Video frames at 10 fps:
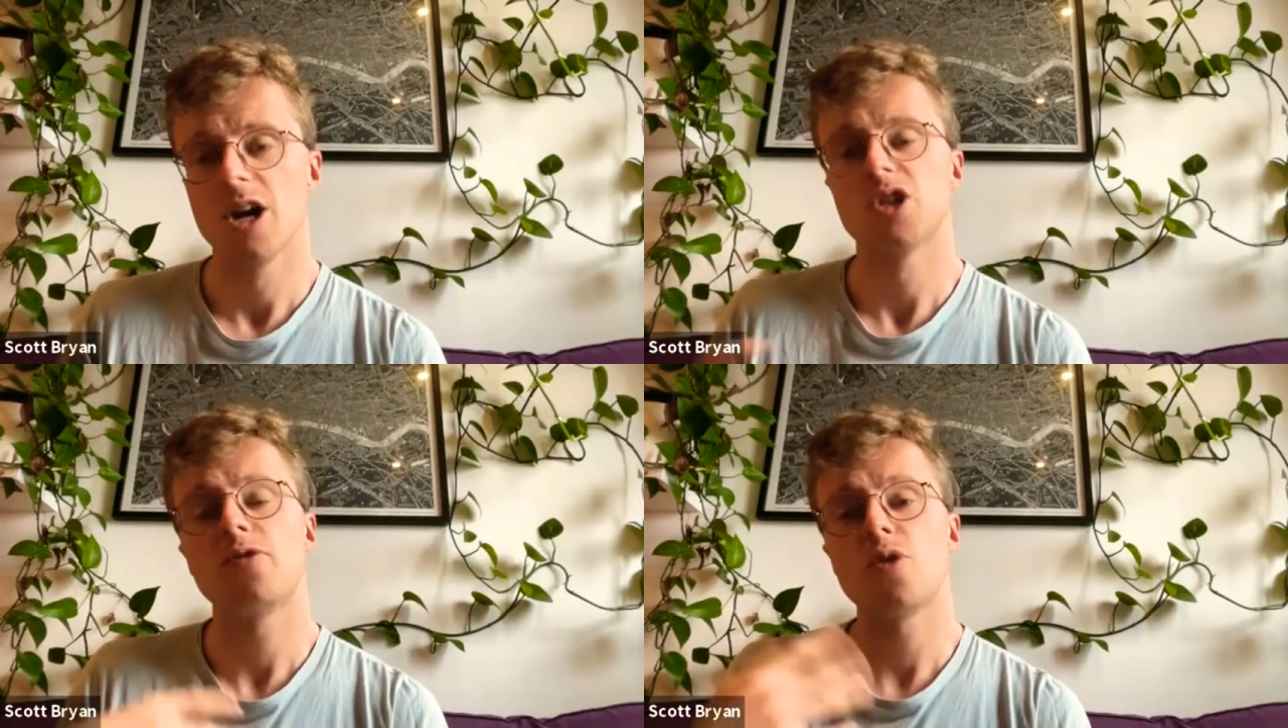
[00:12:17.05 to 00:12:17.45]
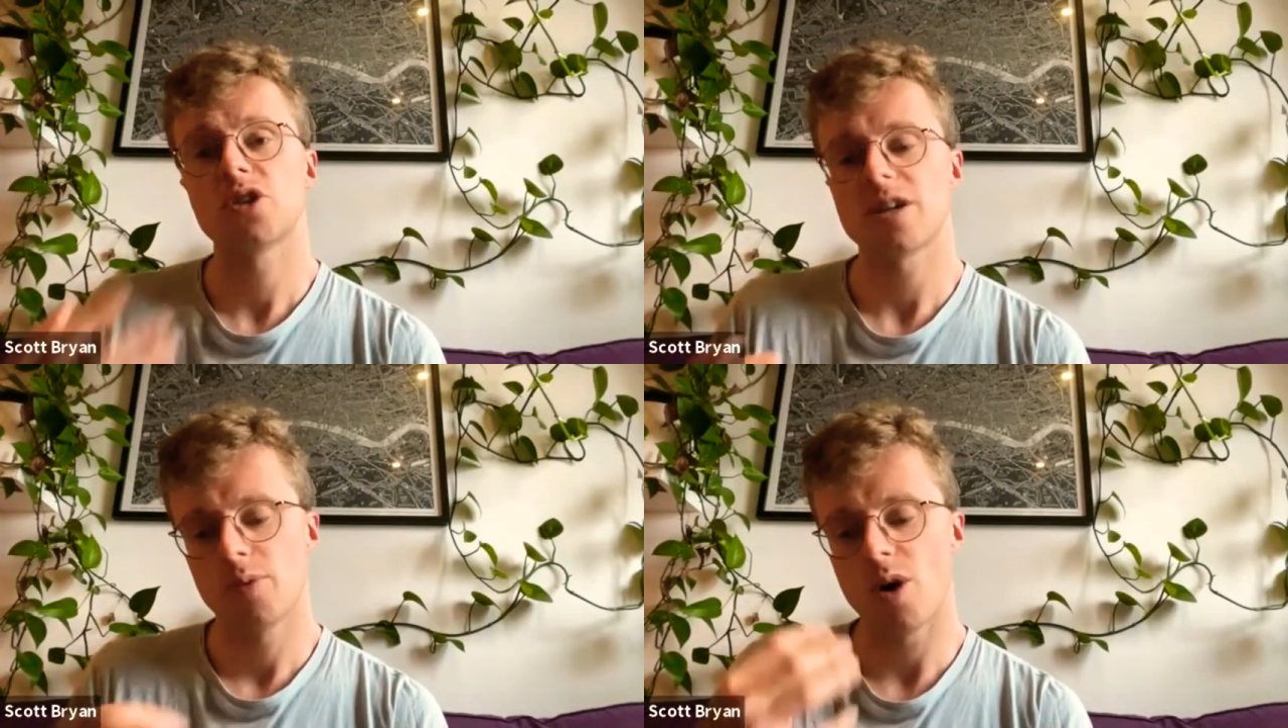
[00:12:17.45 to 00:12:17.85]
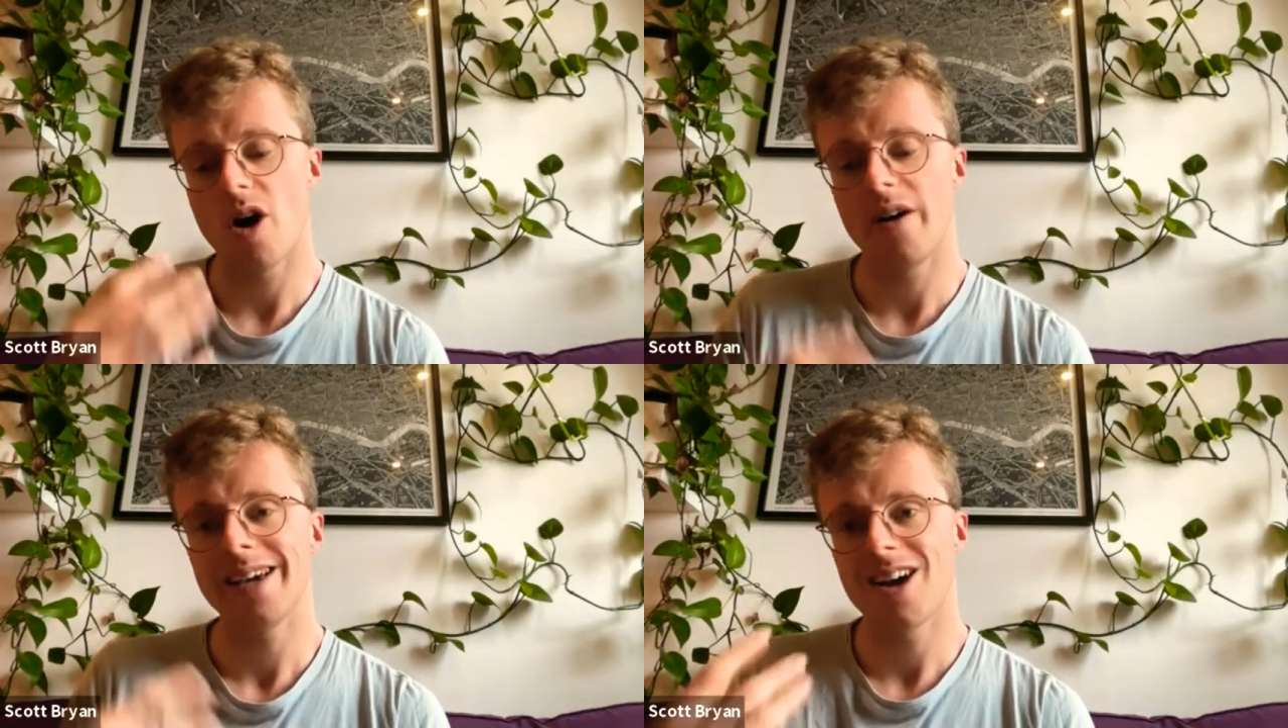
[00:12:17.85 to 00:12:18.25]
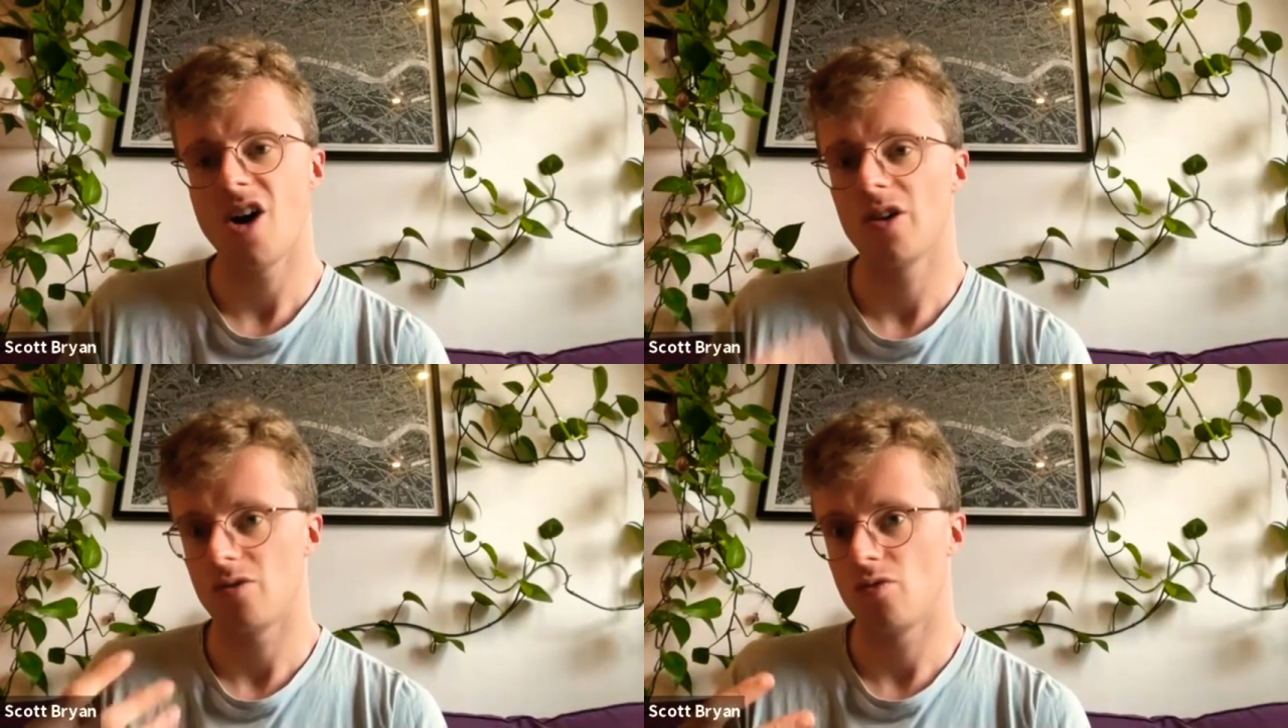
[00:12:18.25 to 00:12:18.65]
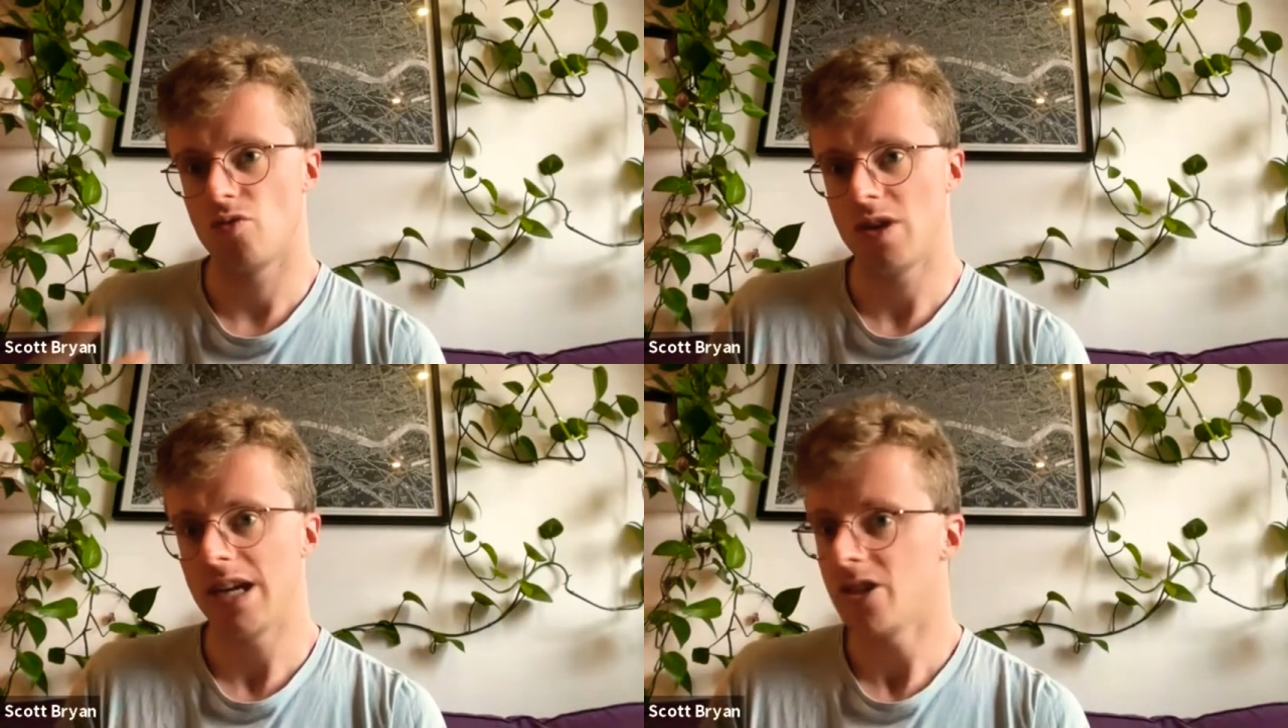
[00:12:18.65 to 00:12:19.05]
So for example, I can't
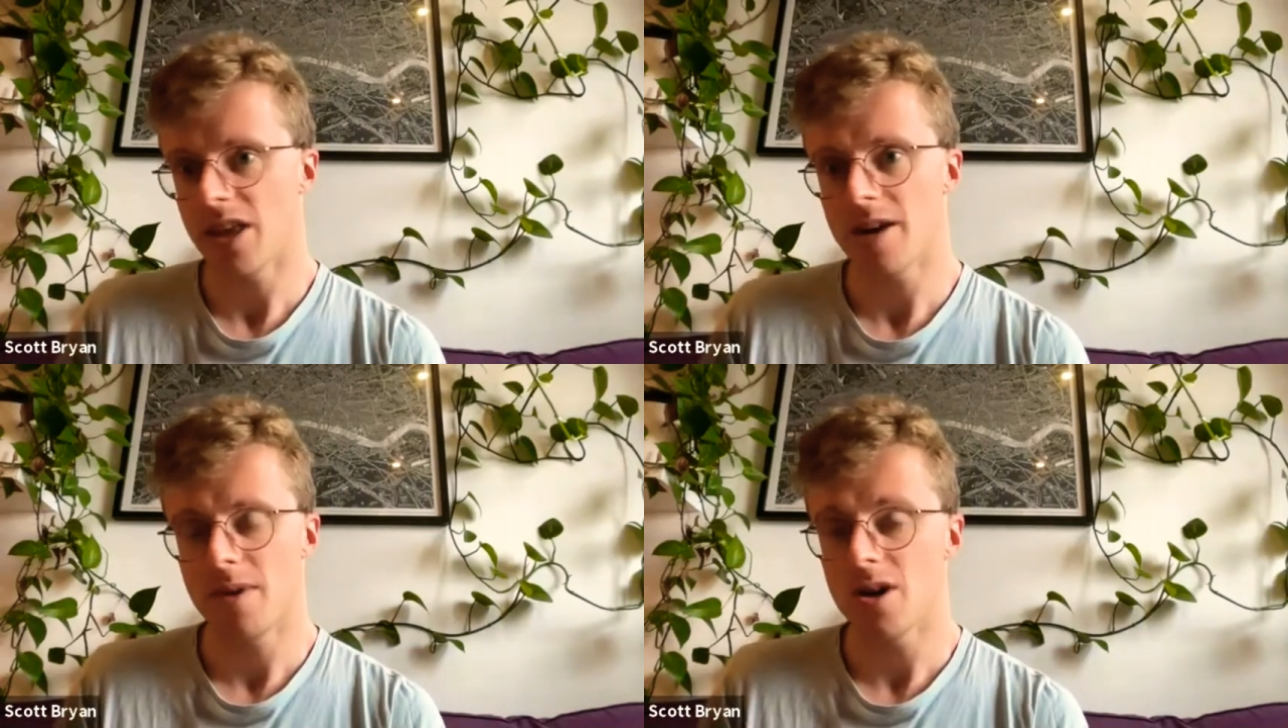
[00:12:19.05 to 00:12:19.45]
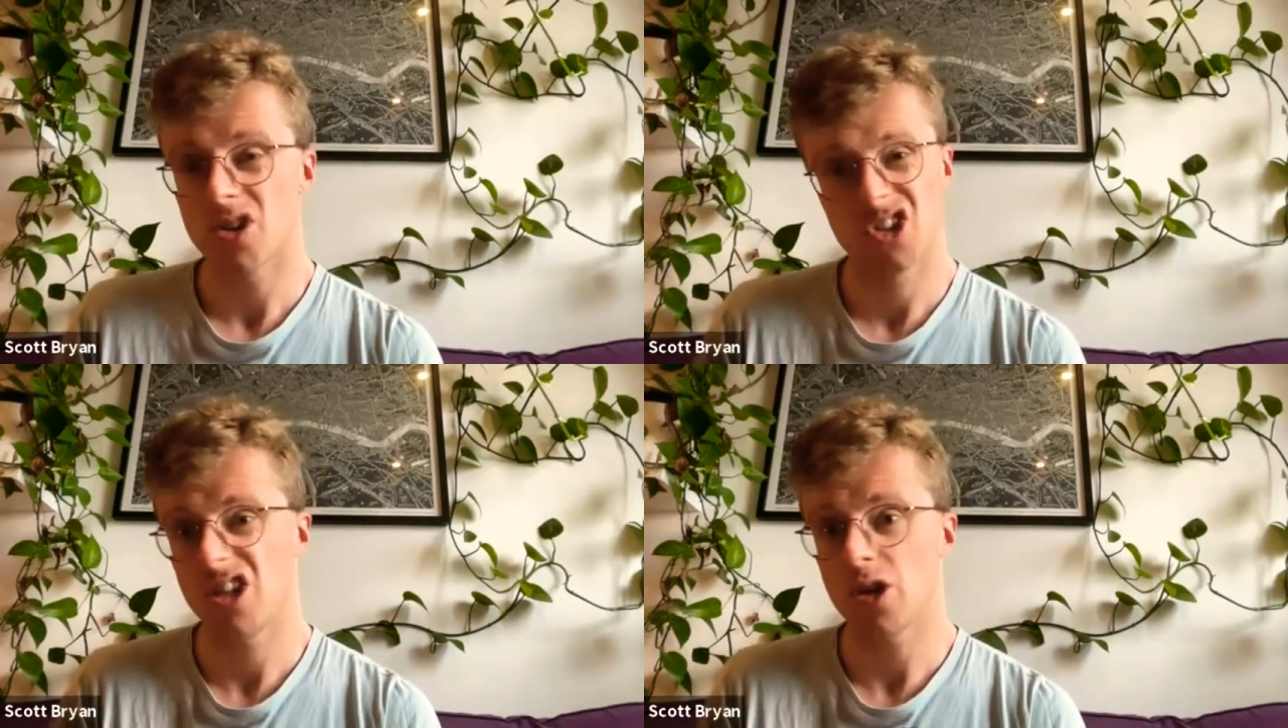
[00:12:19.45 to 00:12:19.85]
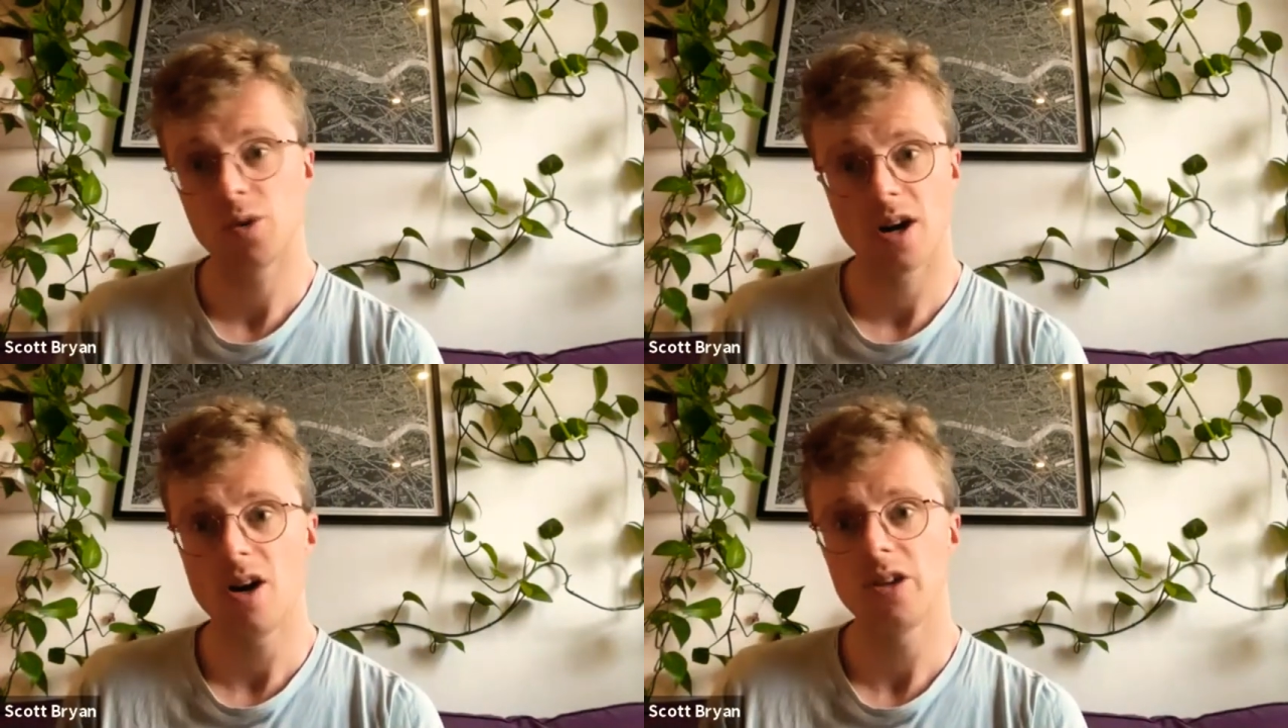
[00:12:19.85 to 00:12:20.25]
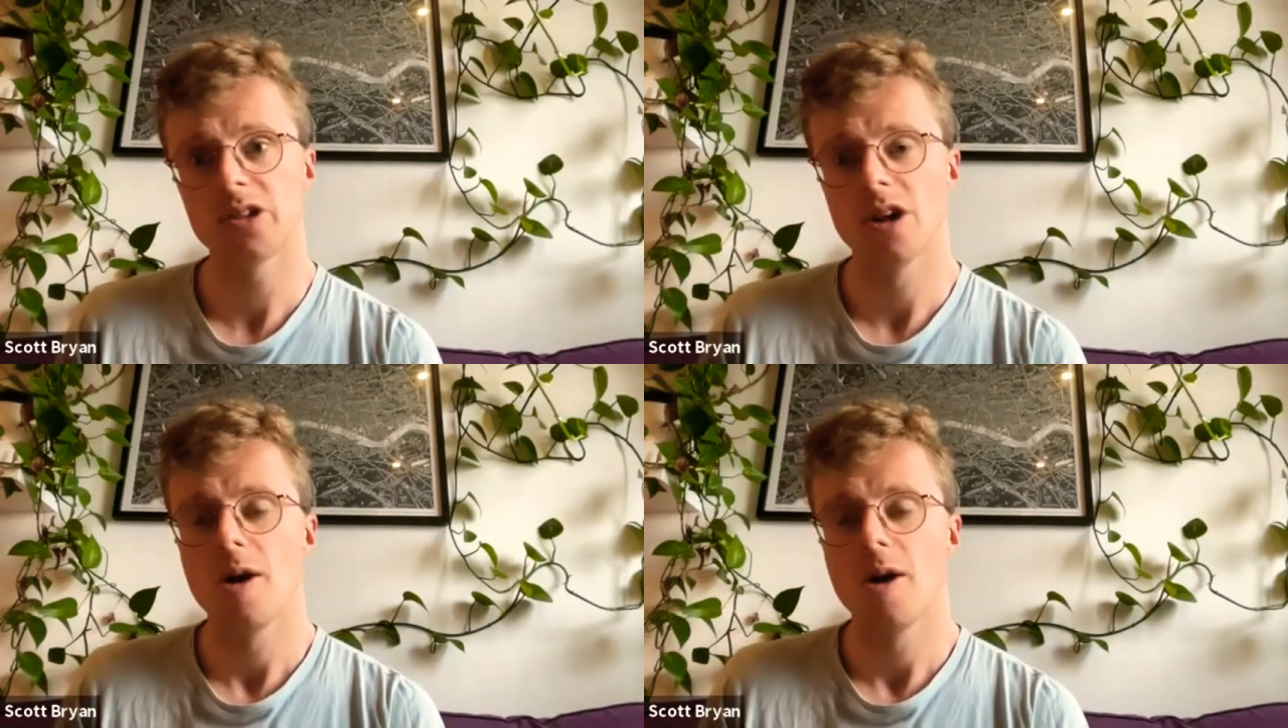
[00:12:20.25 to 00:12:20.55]
read that much, I still can't,